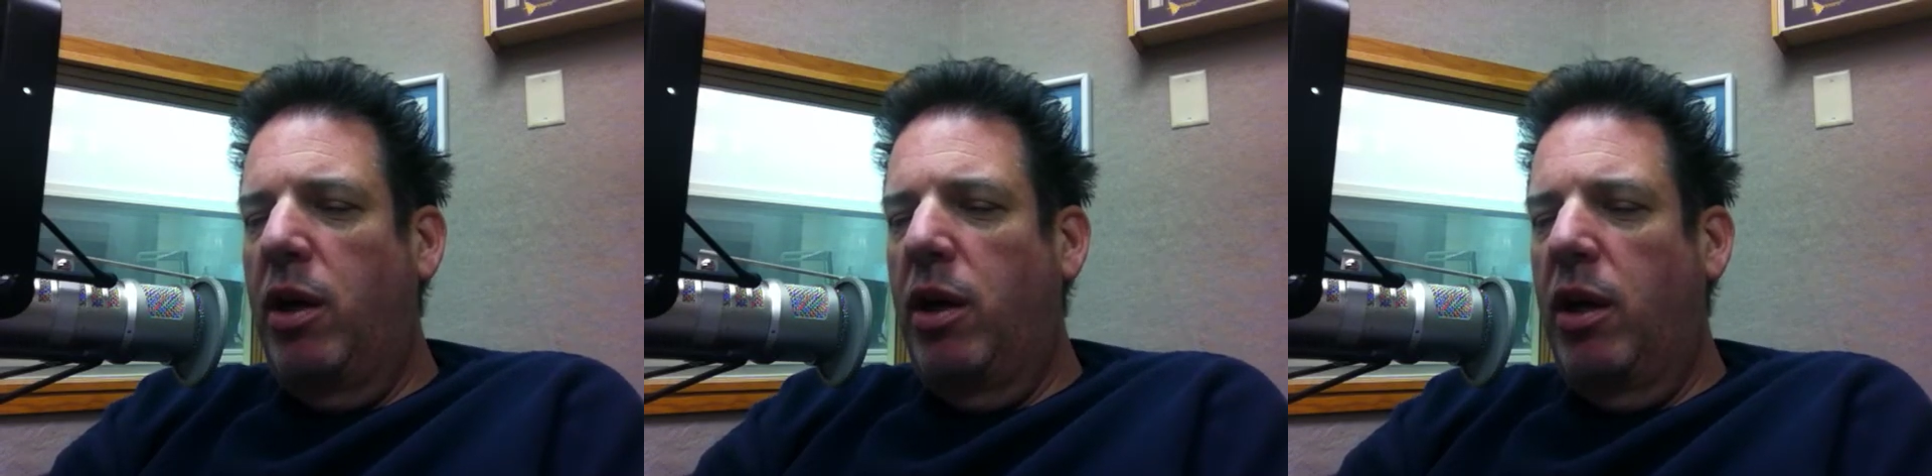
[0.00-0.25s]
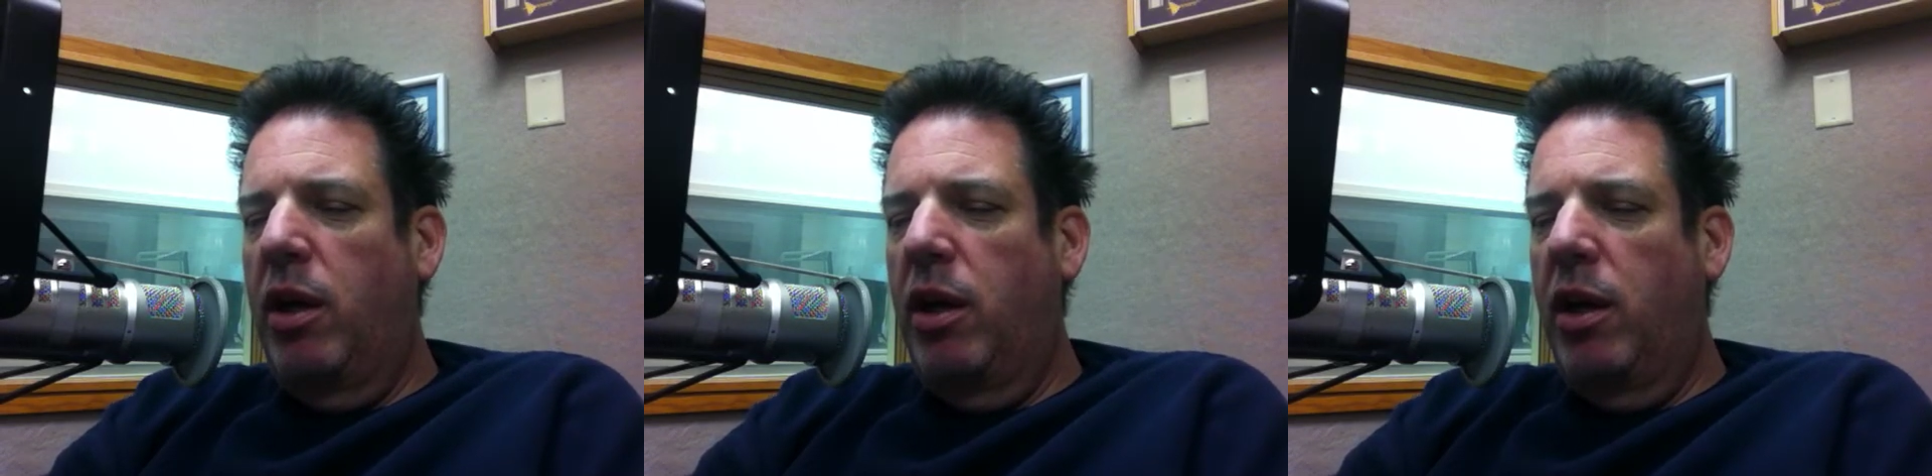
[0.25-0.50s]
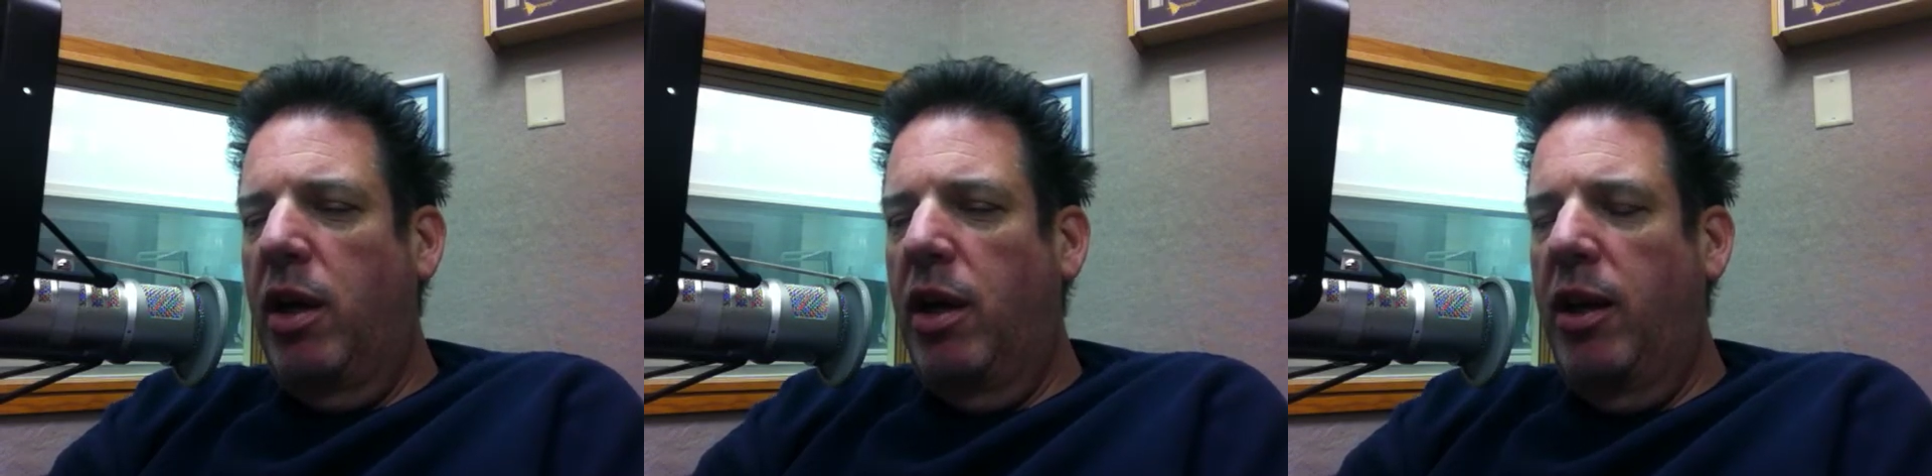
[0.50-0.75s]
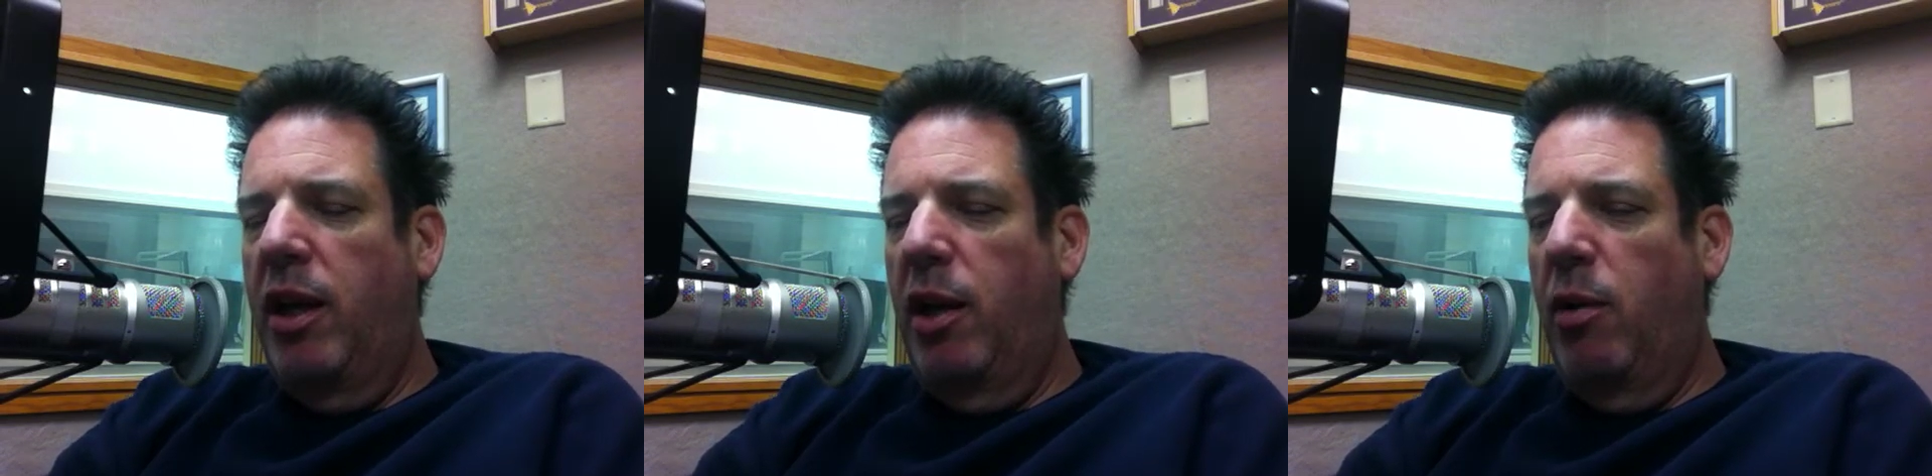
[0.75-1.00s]

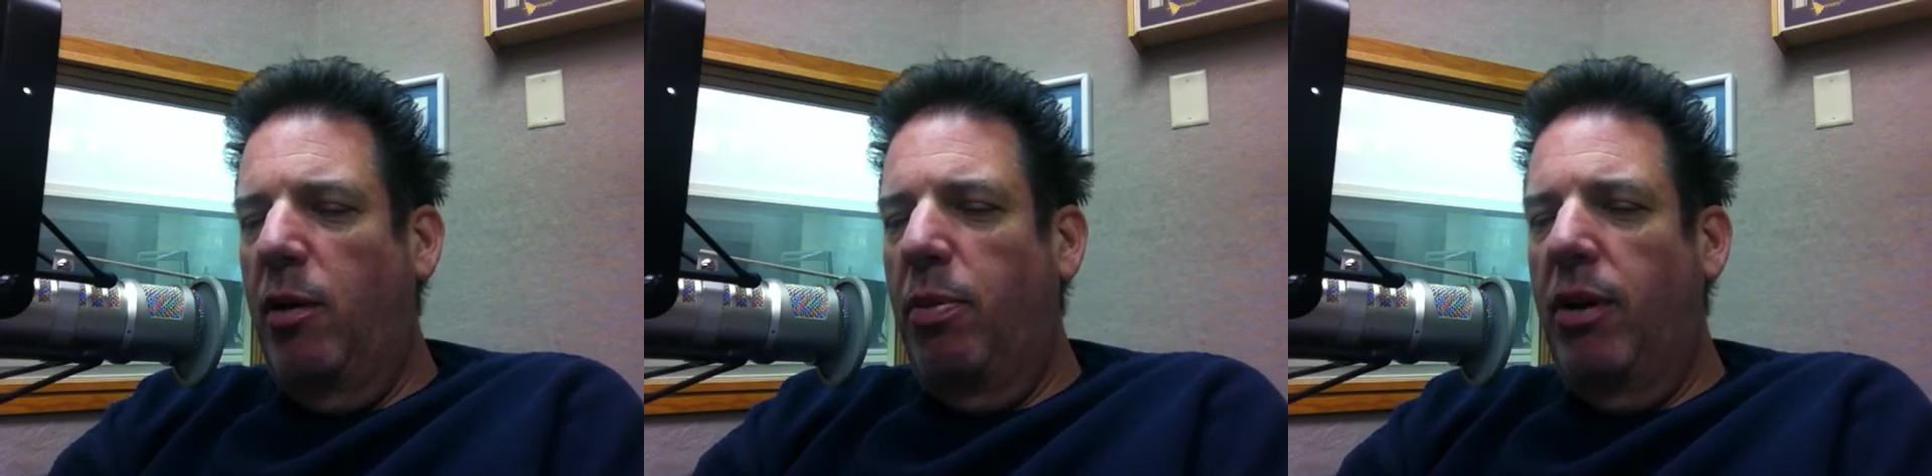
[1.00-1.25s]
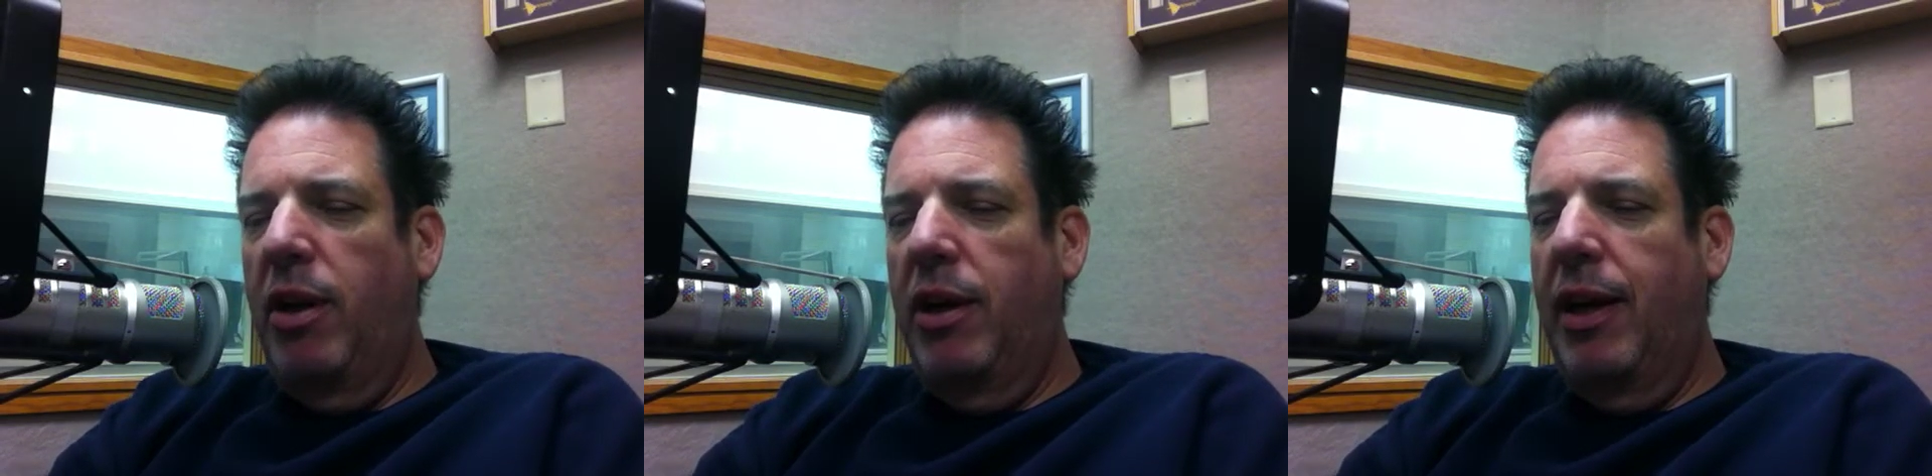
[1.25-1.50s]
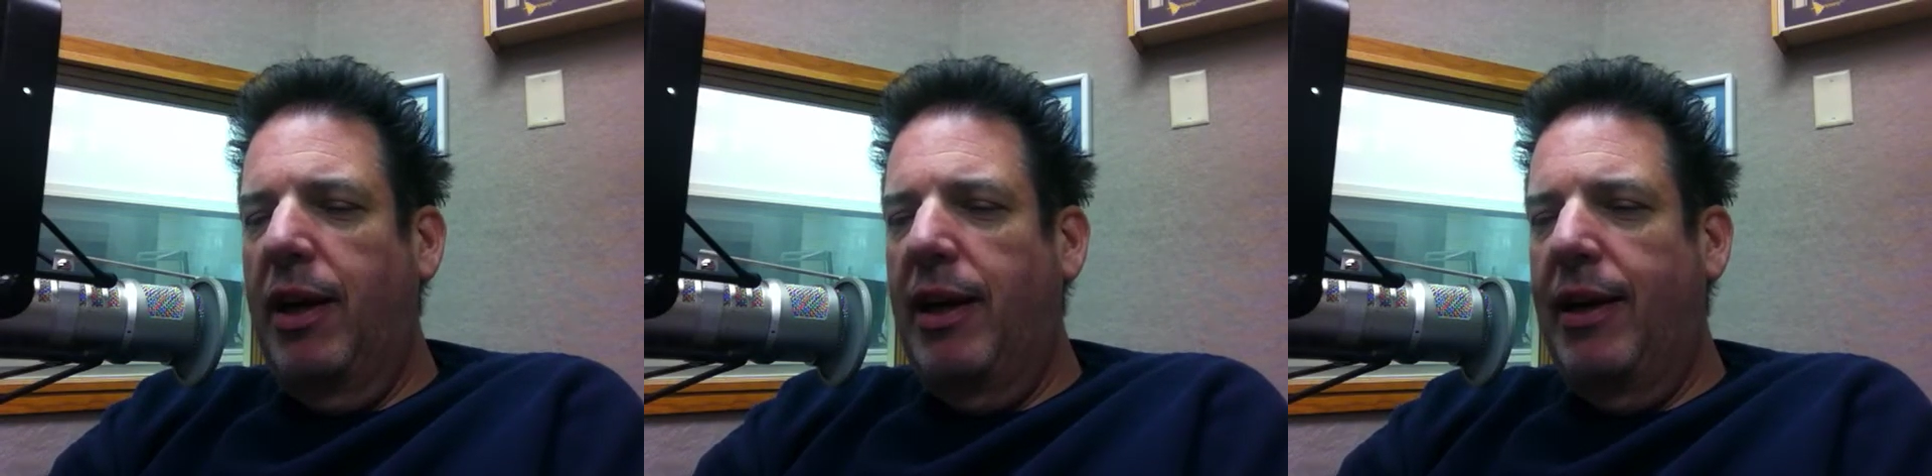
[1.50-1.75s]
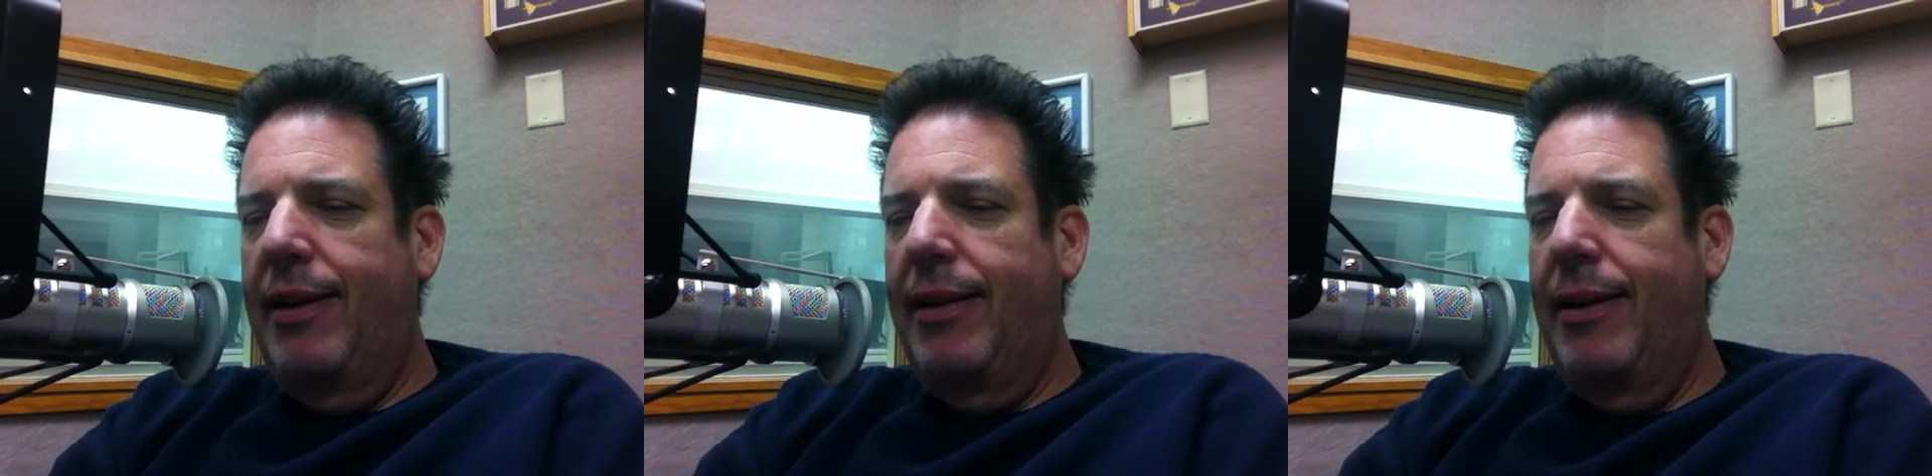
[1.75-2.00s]
that you would plug
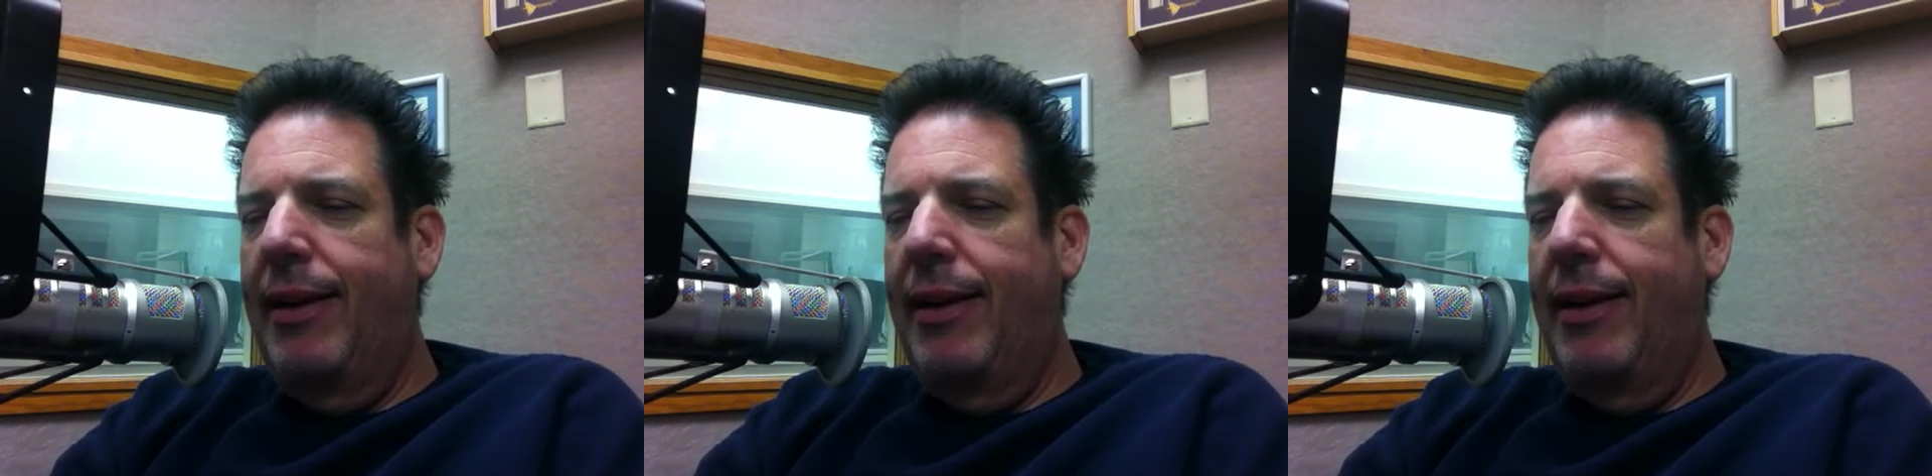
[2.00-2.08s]
in,